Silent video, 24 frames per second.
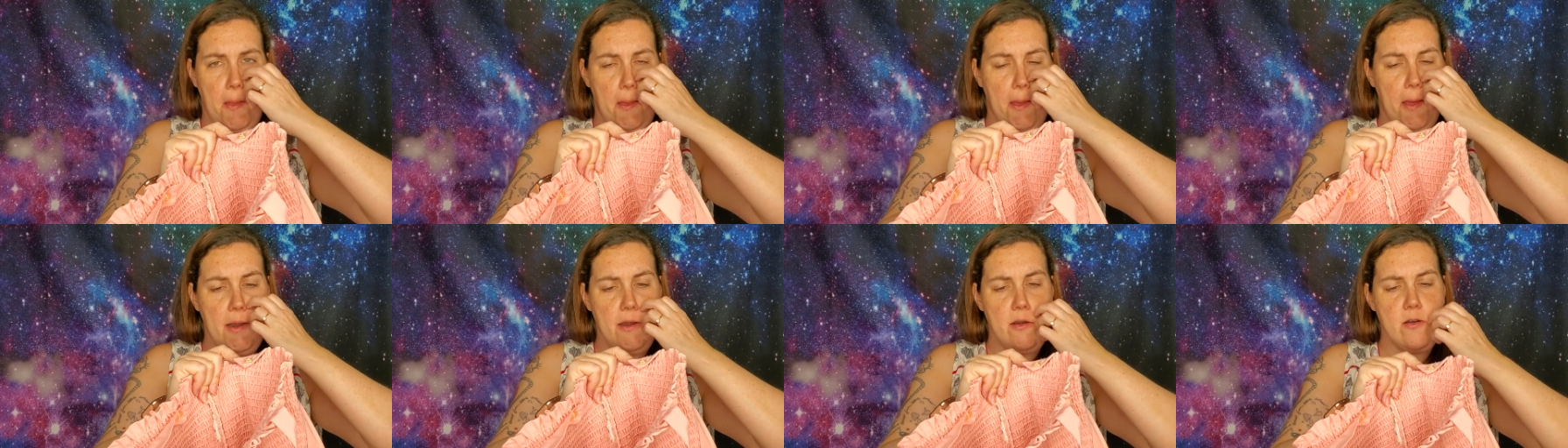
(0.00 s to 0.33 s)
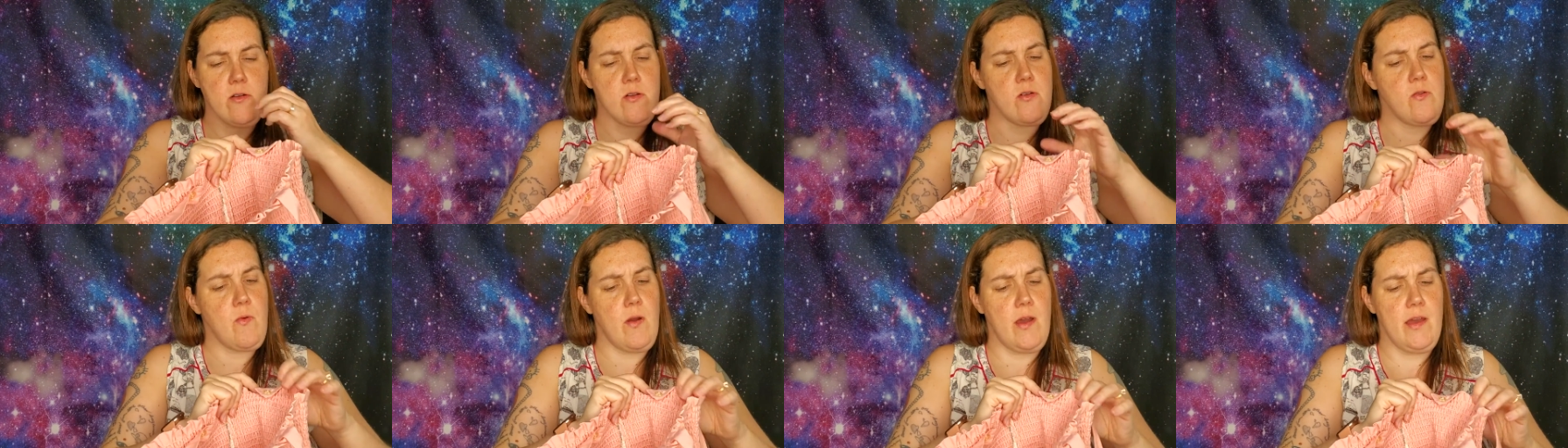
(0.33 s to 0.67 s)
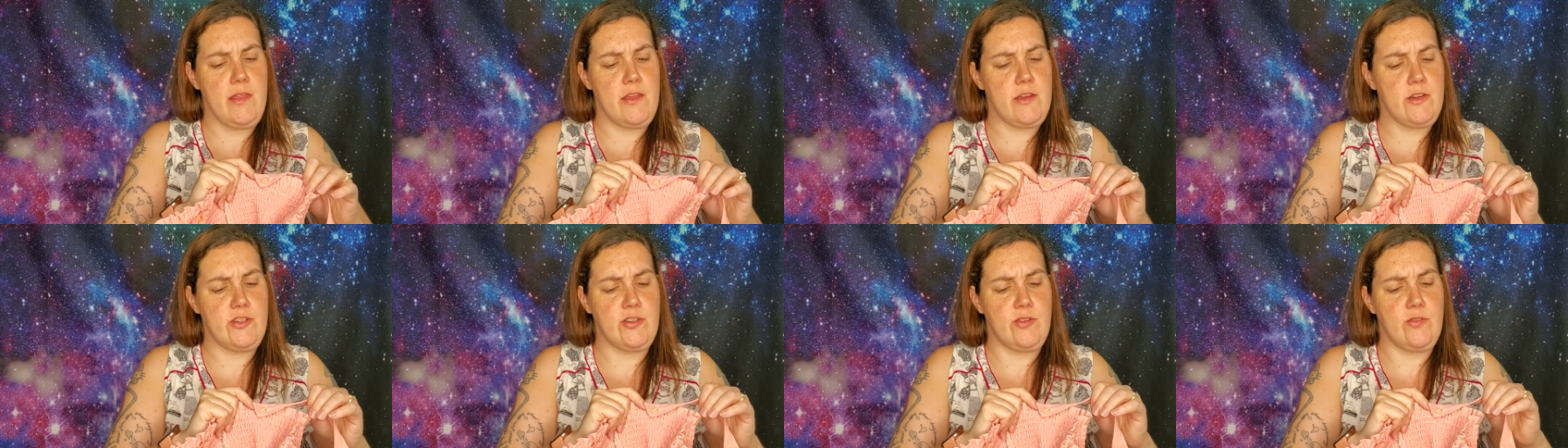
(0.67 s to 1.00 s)
I don't know why
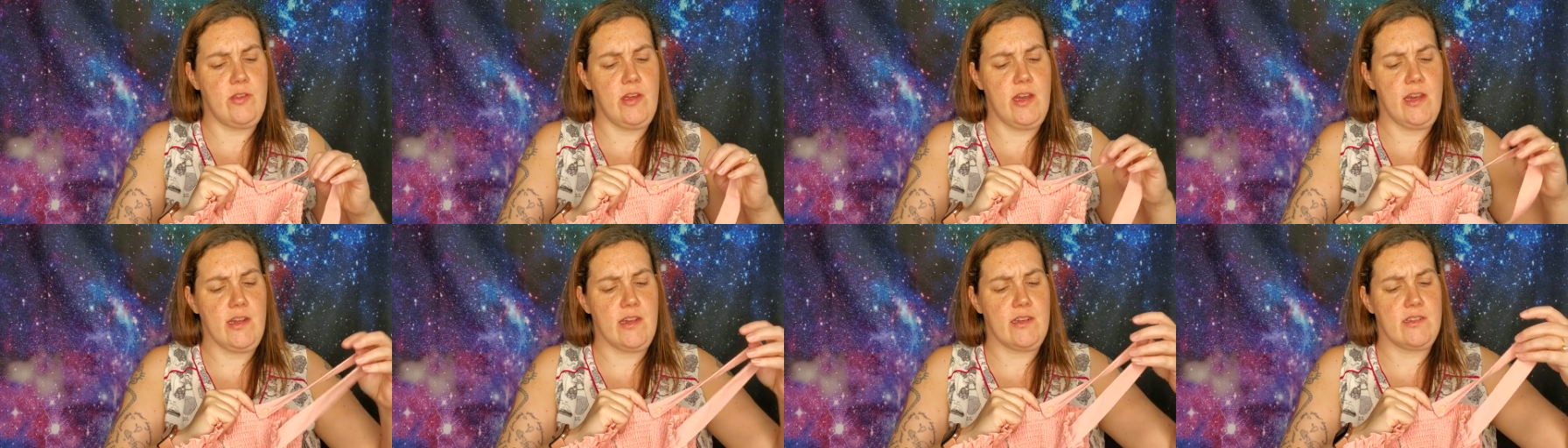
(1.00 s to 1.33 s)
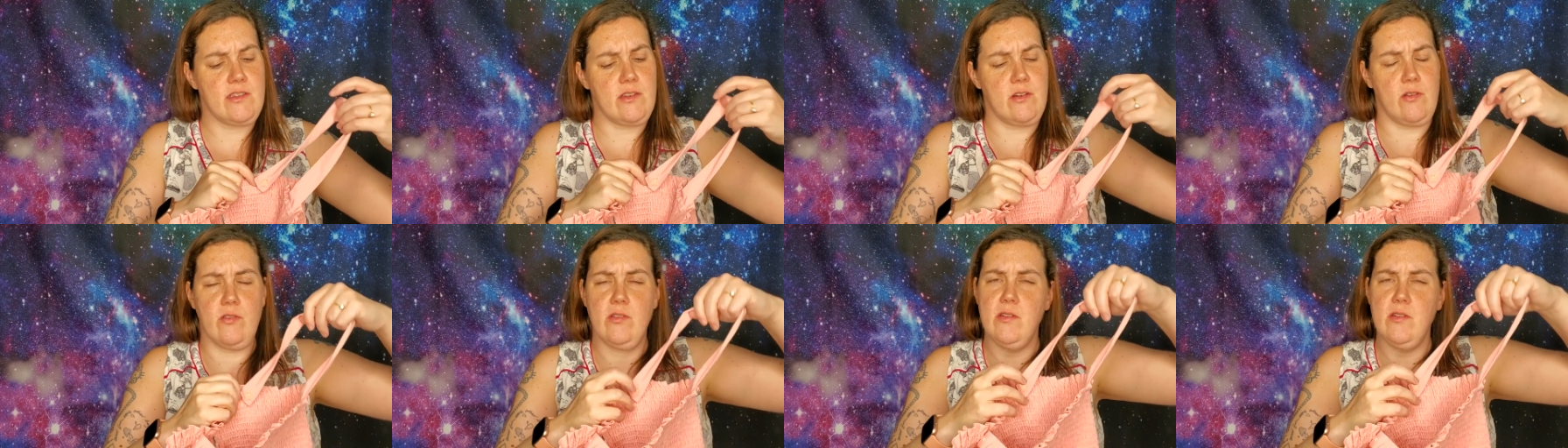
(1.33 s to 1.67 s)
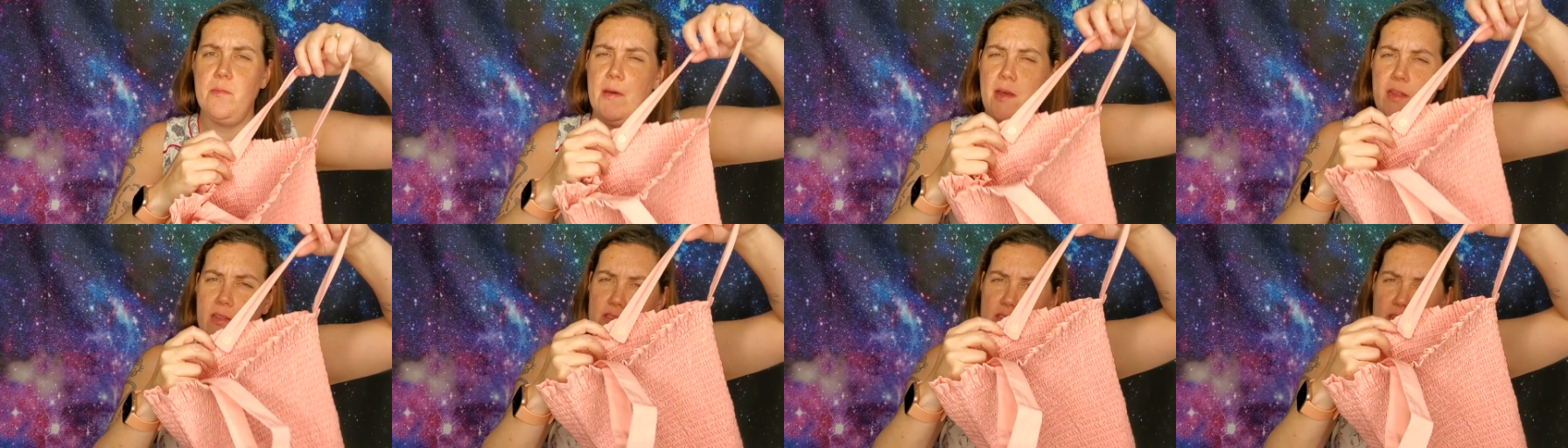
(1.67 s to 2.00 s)
they do that because it only
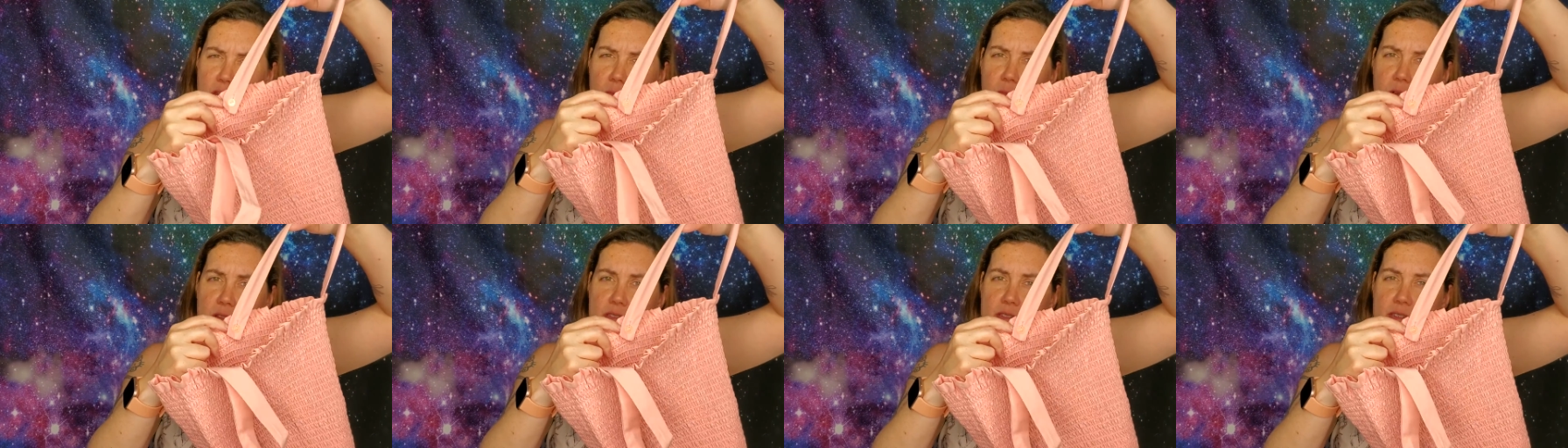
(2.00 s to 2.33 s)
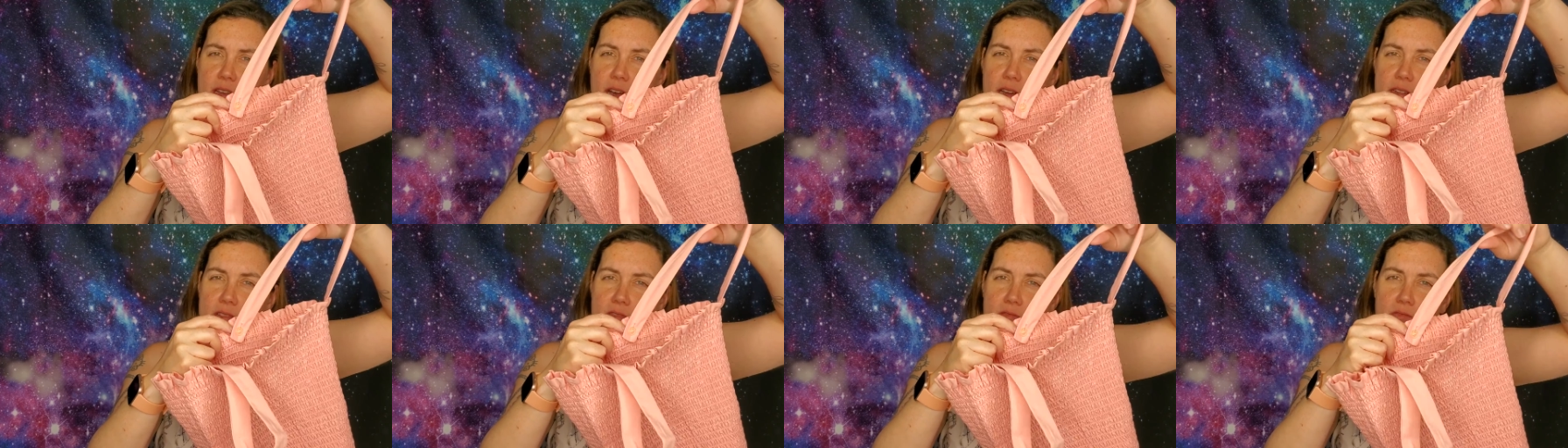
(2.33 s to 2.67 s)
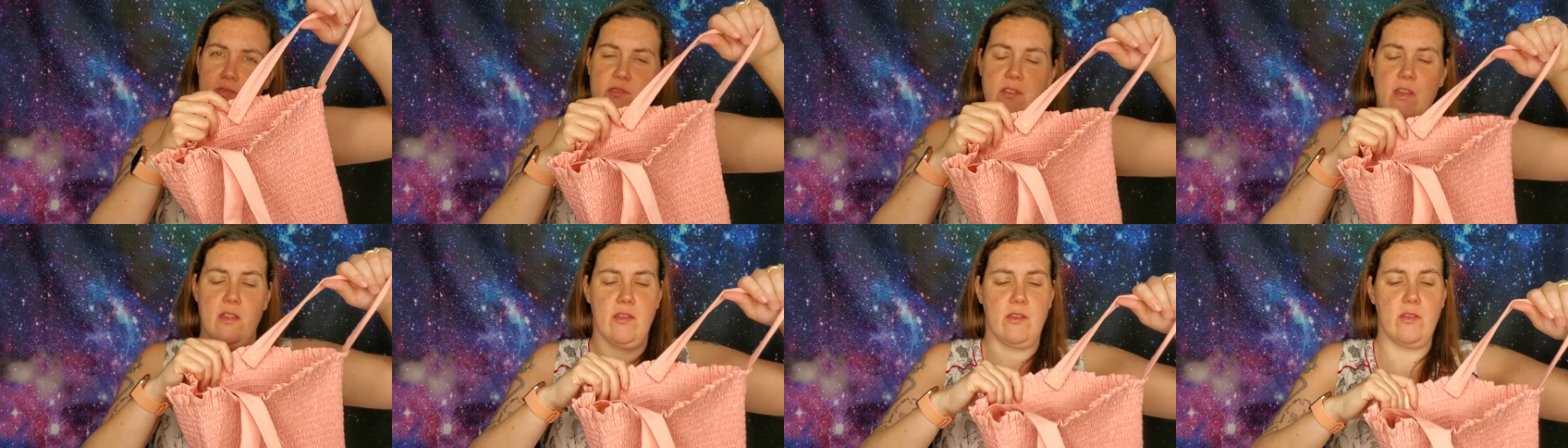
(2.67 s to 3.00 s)
buttons on one side, so it's
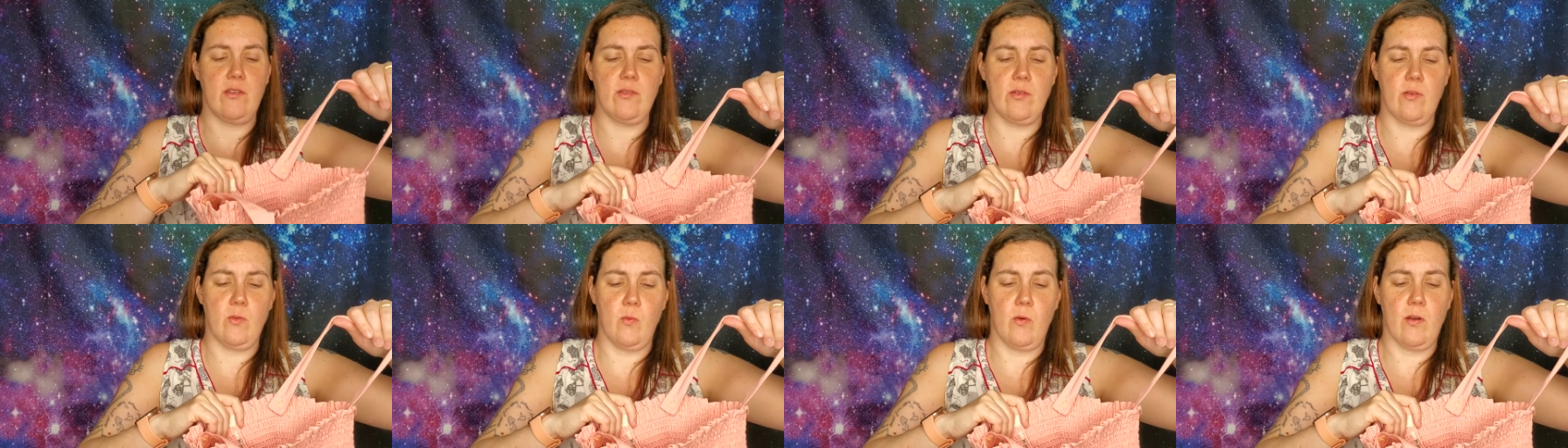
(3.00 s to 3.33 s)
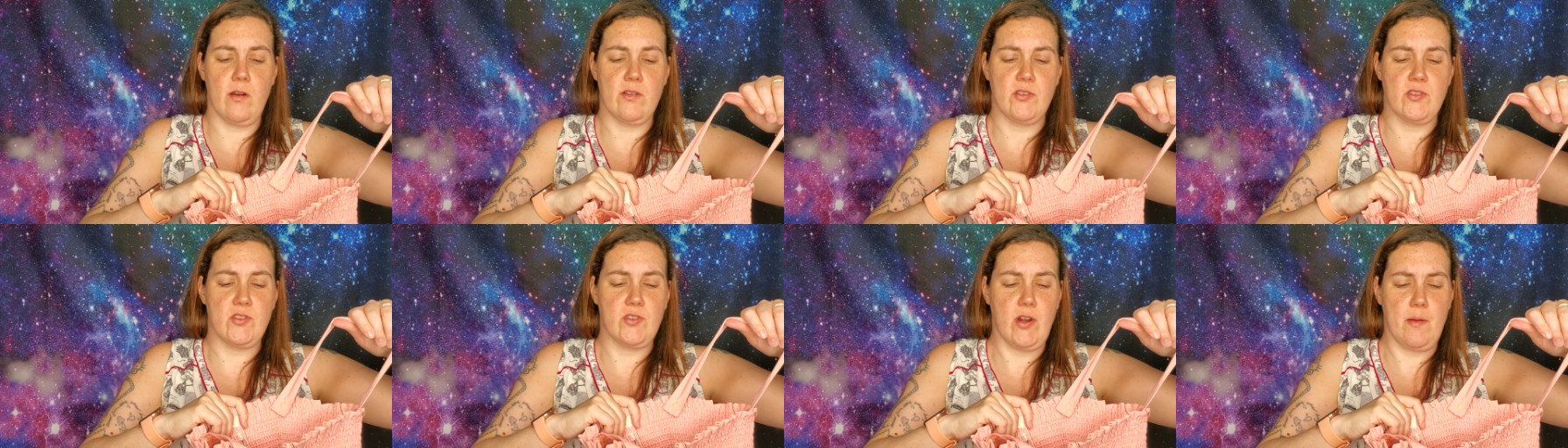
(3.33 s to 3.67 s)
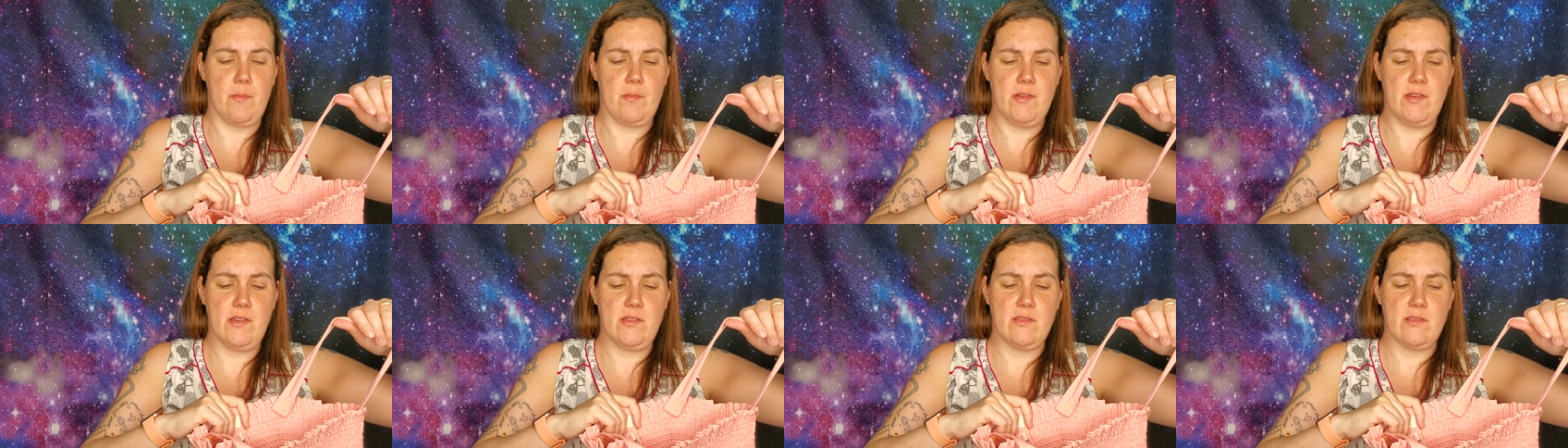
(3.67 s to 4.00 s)
not like you could wear it
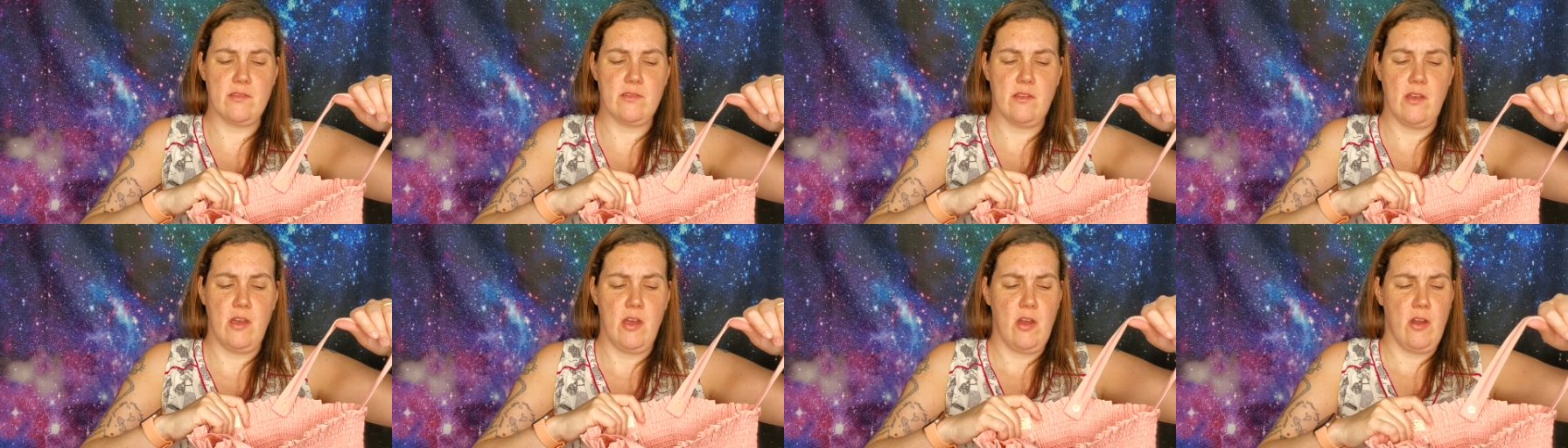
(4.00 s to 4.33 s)
strapless.